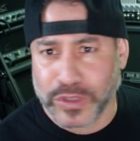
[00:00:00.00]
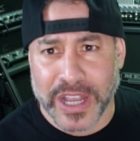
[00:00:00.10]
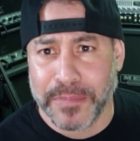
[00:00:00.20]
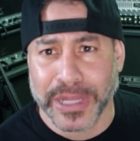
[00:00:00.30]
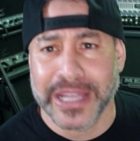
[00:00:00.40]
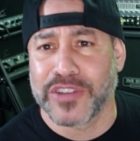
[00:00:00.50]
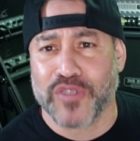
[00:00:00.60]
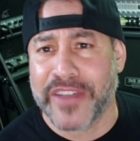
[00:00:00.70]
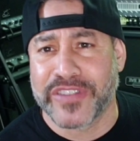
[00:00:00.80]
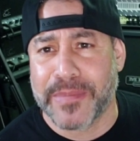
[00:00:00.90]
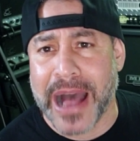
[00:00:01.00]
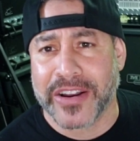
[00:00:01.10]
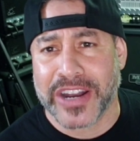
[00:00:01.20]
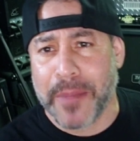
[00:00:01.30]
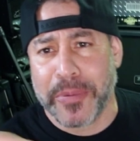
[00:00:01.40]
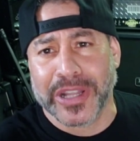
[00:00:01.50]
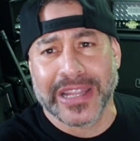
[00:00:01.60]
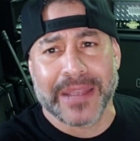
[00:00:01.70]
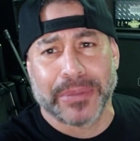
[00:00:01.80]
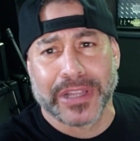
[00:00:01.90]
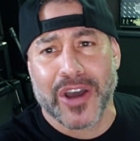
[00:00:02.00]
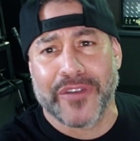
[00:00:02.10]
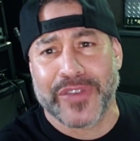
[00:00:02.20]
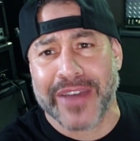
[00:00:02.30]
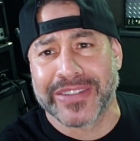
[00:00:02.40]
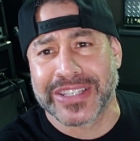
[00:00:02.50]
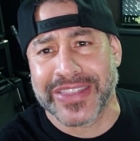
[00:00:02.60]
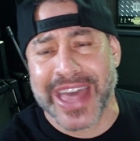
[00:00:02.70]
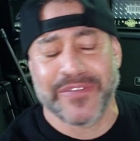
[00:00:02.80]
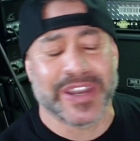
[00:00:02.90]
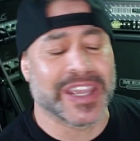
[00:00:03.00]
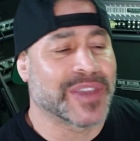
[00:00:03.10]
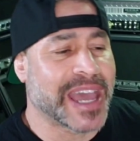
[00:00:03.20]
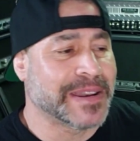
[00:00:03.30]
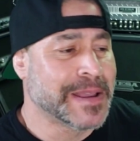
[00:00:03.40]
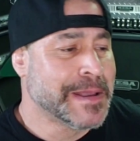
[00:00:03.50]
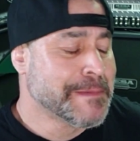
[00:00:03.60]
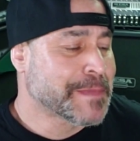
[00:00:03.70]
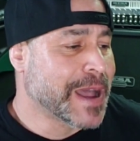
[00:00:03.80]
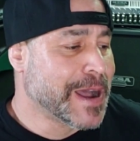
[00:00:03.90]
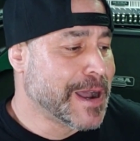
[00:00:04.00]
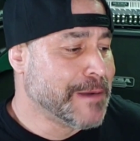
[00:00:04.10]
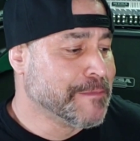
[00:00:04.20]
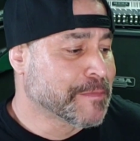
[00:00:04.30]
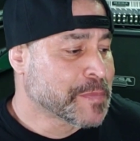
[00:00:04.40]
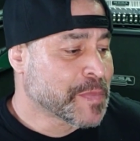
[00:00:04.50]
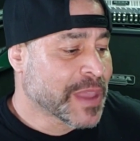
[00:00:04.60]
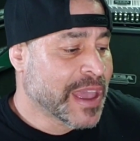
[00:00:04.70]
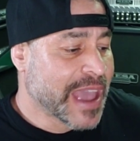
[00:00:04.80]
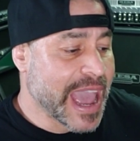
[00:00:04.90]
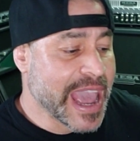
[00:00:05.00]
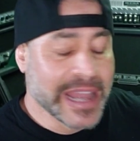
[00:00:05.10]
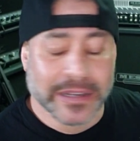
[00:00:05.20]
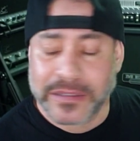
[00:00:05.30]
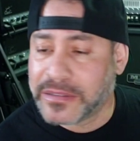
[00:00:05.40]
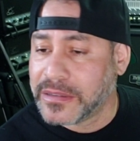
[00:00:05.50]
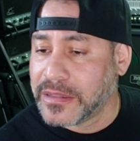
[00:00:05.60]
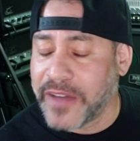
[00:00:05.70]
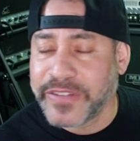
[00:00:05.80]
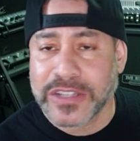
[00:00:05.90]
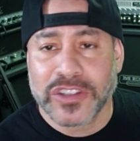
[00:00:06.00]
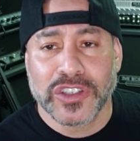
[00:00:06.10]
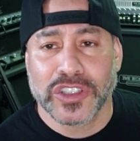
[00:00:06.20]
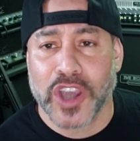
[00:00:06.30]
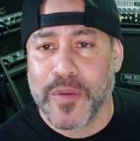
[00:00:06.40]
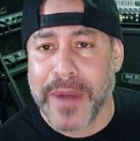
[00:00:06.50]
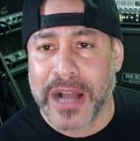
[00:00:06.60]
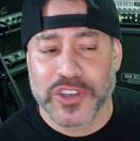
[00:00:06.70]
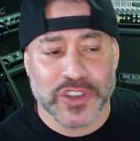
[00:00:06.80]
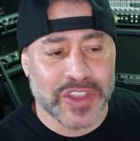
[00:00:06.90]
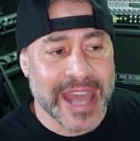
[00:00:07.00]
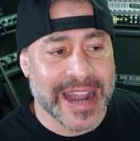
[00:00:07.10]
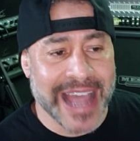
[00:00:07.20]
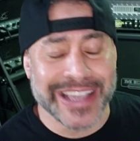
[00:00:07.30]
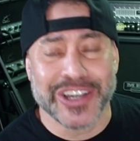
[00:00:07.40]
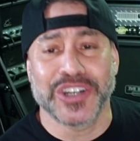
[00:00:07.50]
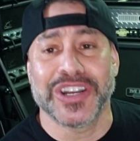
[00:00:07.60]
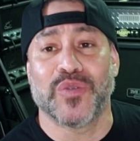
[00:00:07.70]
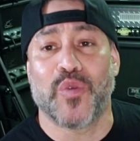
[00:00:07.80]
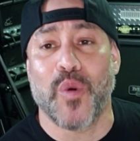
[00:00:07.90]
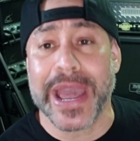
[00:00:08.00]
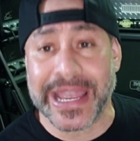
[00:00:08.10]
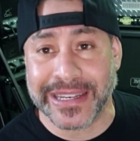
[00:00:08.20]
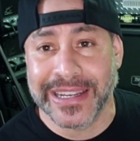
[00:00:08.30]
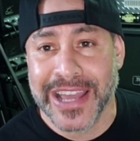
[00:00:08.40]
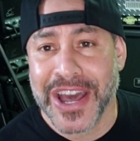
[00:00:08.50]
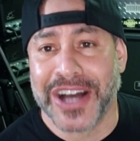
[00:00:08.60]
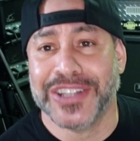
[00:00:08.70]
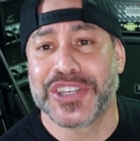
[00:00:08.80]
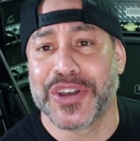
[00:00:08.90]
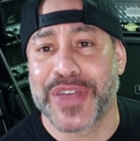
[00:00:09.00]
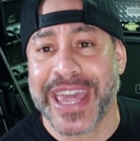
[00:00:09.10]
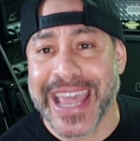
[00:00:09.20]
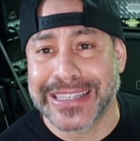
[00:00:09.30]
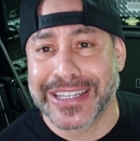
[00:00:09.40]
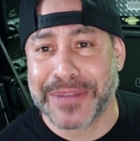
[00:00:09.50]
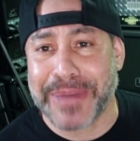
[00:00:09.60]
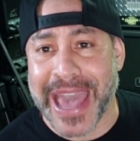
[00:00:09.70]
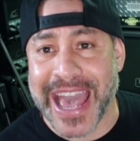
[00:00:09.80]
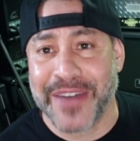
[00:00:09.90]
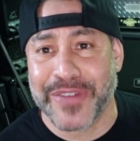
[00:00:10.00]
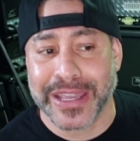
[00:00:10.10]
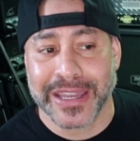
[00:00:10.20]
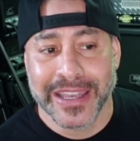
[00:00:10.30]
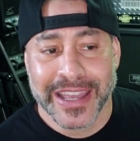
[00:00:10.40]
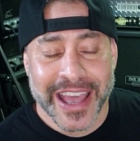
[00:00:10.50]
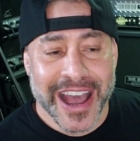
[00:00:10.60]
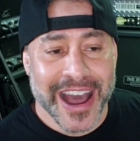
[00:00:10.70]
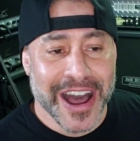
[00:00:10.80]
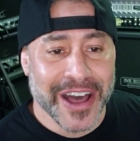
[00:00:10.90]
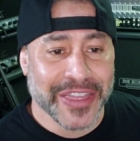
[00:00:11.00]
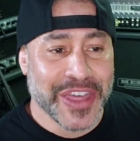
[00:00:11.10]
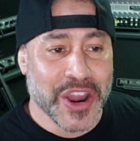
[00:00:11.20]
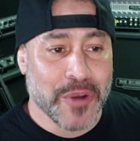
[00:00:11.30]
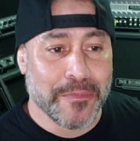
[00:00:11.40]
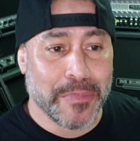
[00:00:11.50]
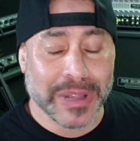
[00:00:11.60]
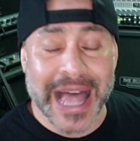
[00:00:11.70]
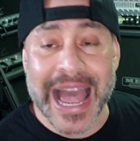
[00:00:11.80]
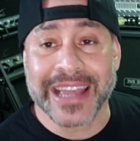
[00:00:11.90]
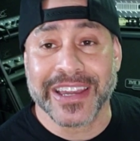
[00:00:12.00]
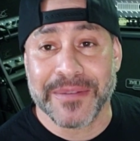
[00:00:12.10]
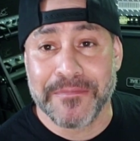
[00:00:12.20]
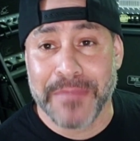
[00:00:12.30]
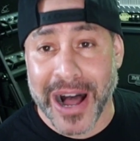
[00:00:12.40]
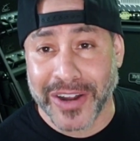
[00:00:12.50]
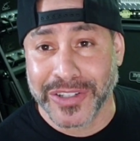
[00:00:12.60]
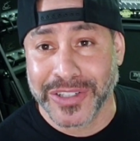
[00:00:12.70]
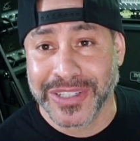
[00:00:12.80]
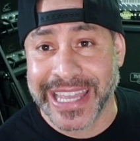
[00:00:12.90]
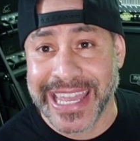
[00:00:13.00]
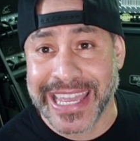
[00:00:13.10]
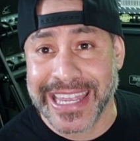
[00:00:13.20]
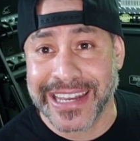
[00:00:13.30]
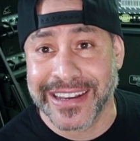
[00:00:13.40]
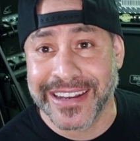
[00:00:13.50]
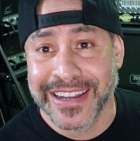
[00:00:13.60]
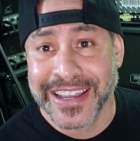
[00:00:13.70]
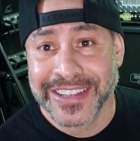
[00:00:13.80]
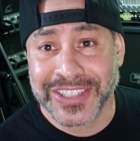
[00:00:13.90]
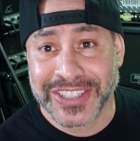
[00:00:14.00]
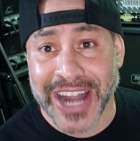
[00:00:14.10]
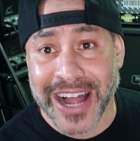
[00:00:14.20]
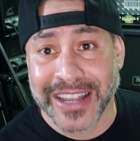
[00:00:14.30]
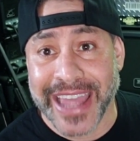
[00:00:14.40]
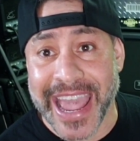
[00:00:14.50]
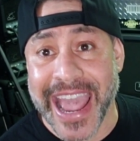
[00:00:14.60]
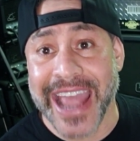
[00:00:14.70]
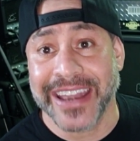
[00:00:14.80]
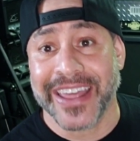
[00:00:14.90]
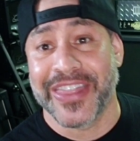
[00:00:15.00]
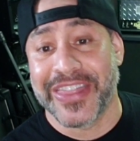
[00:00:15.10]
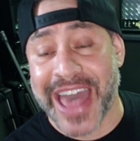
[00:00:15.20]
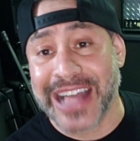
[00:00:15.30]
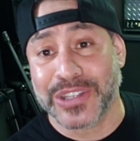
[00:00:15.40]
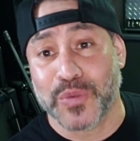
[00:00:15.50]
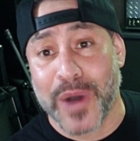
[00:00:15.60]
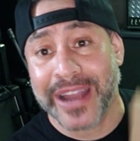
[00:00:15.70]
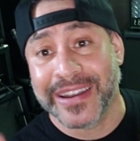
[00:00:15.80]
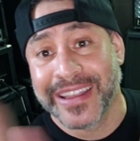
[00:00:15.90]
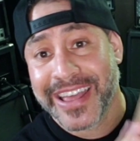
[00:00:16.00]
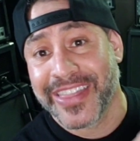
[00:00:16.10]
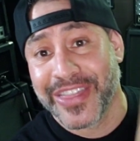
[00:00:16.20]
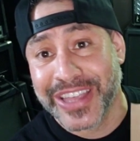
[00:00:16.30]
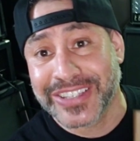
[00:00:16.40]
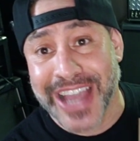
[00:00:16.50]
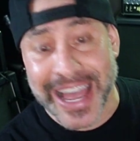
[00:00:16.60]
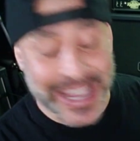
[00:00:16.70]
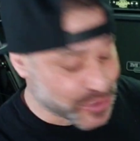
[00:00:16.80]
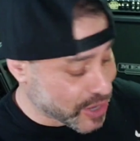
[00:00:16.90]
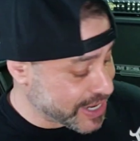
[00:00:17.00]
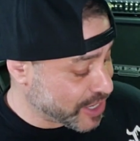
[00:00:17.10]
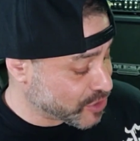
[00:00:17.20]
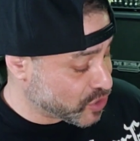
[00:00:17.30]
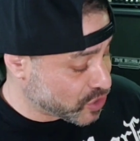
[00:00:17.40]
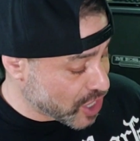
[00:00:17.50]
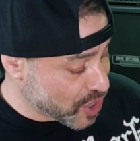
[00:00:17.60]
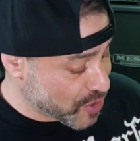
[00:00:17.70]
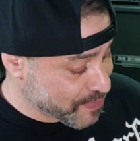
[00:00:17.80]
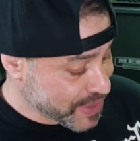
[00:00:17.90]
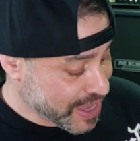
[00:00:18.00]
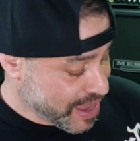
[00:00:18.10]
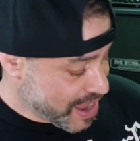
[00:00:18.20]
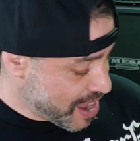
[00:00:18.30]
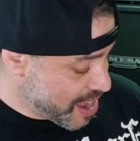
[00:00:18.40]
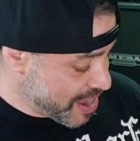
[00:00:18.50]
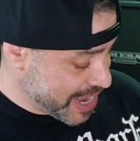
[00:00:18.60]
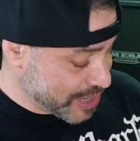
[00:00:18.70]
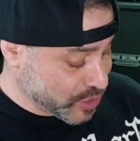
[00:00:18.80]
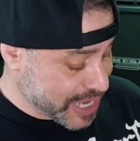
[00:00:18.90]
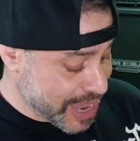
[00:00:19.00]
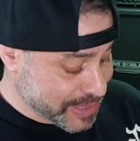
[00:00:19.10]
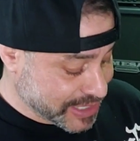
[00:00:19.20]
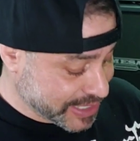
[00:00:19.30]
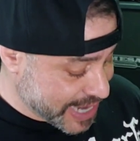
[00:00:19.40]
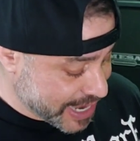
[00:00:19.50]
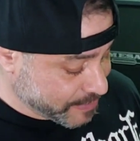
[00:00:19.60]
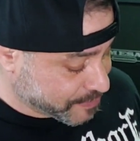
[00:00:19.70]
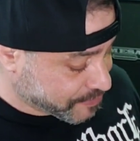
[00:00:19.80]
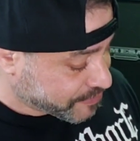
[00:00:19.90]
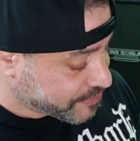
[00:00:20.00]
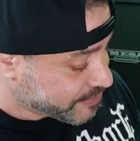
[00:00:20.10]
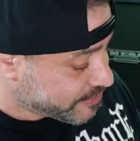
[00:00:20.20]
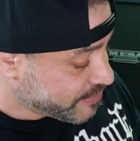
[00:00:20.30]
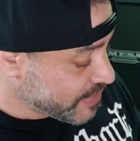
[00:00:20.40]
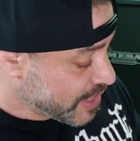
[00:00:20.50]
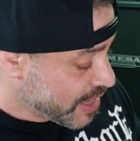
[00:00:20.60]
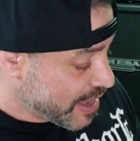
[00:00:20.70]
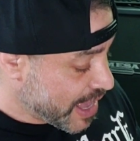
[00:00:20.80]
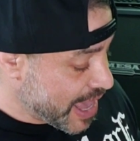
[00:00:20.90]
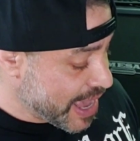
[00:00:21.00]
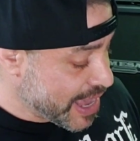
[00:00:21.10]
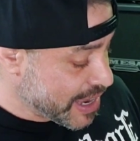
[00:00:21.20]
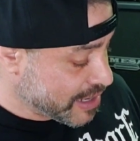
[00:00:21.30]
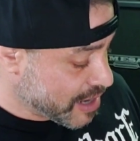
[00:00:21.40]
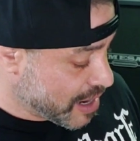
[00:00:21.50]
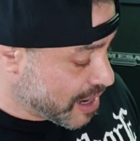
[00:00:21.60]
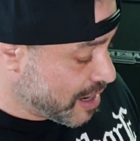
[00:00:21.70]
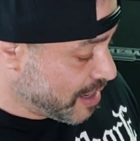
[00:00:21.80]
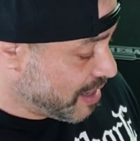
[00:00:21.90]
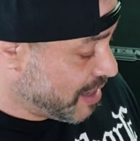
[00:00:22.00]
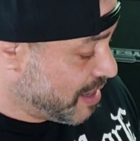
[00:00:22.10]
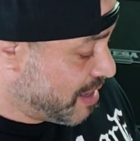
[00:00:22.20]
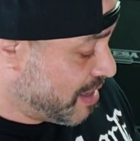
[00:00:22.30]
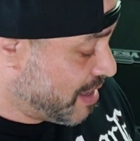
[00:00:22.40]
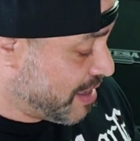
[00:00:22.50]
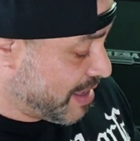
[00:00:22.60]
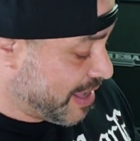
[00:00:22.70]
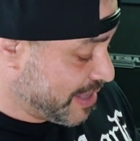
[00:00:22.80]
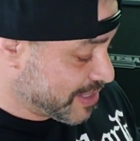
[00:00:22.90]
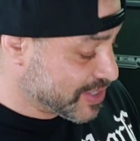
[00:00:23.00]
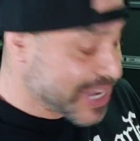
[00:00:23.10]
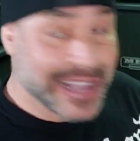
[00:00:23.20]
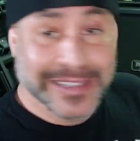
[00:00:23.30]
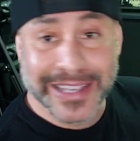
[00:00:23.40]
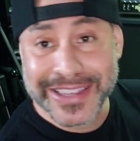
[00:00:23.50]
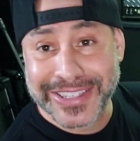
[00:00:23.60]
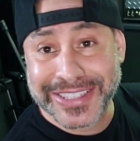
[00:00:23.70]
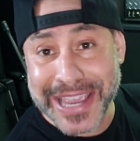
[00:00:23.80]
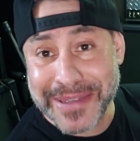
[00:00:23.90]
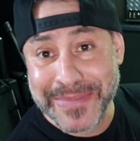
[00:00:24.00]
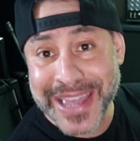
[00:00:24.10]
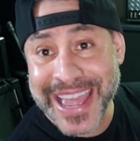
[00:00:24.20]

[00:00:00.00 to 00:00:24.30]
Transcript: completely raved about it. I'll put a link below if you haven't seen that video yet. And loved it so much that I couldn't wait until they ended up having, their black model in stock. And that's what this guy is right here. So, it actually came in today and, it's exactly the same